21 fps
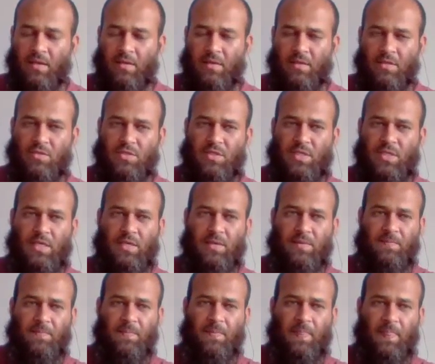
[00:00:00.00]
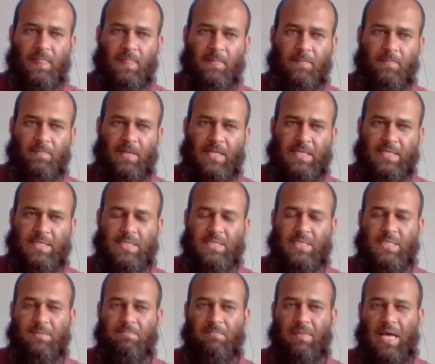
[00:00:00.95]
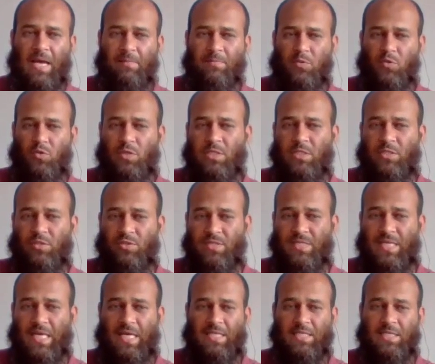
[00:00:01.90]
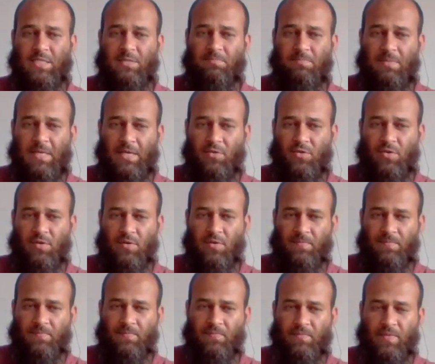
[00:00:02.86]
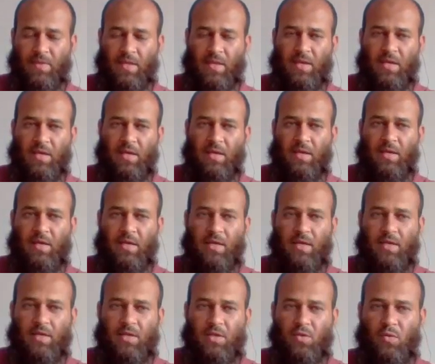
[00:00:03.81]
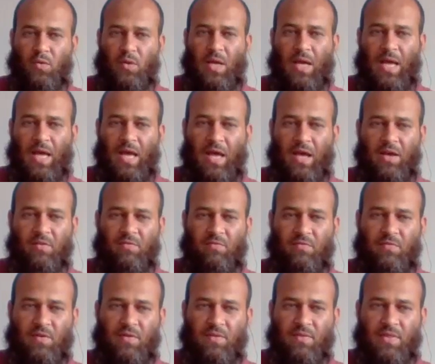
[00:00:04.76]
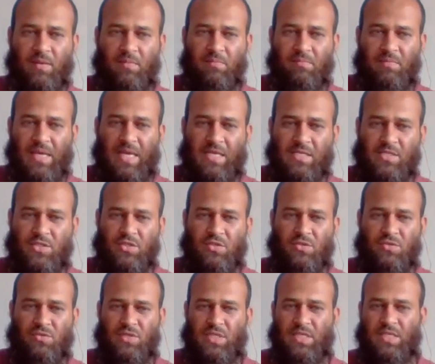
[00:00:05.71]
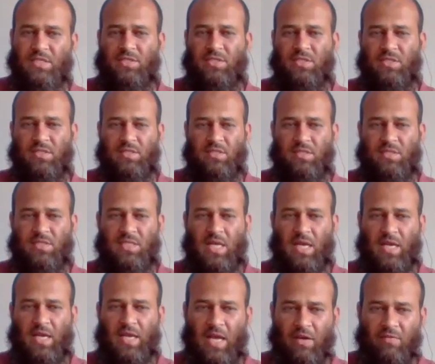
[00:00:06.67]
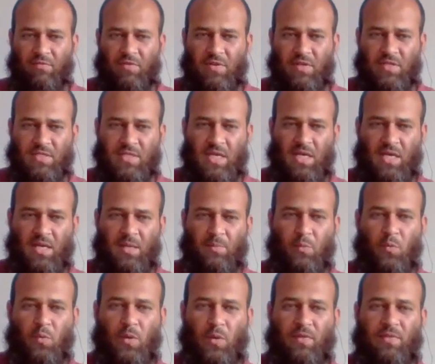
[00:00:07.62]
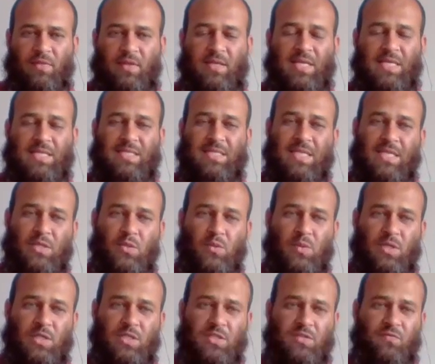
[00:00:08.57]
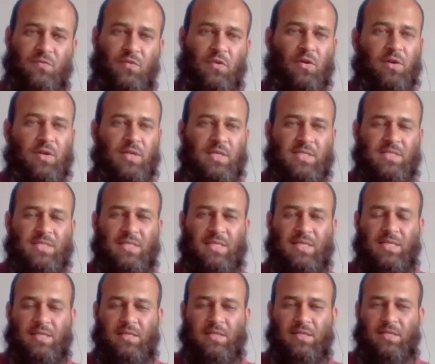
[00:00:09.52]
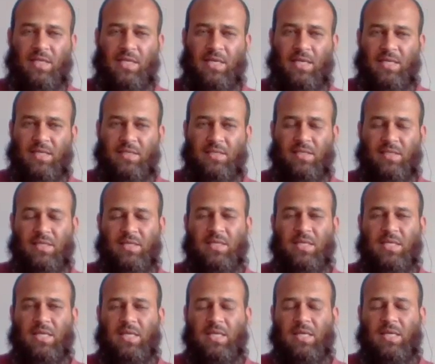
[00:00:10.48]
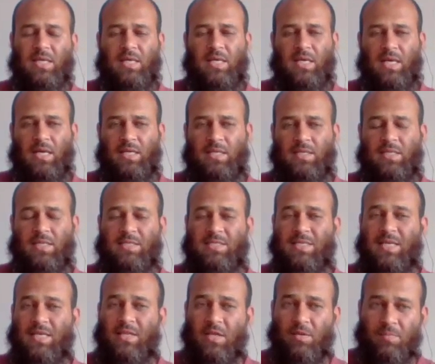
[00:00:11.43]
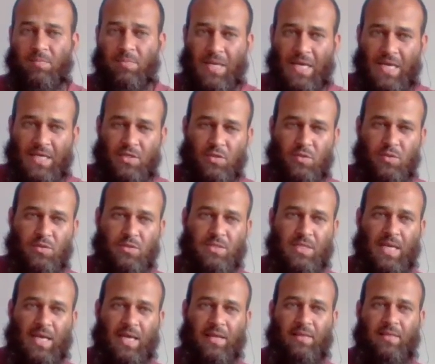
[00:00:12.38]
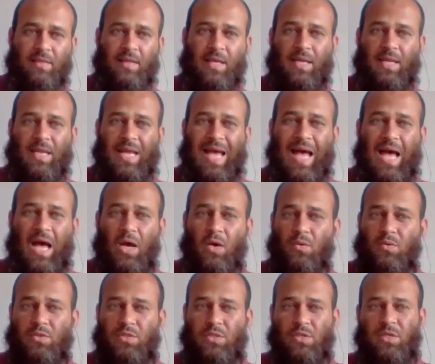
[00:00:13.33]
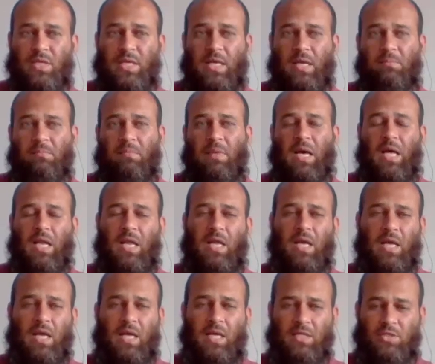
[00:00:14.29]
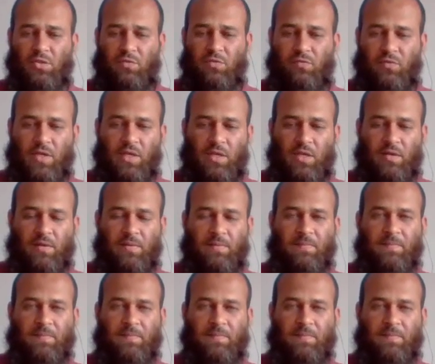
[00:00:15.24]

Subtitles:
You see, this is the map to understand it better. You have the major regions covered up with deciduous forest here in the southern plateaus, and then outer Himalayas over here.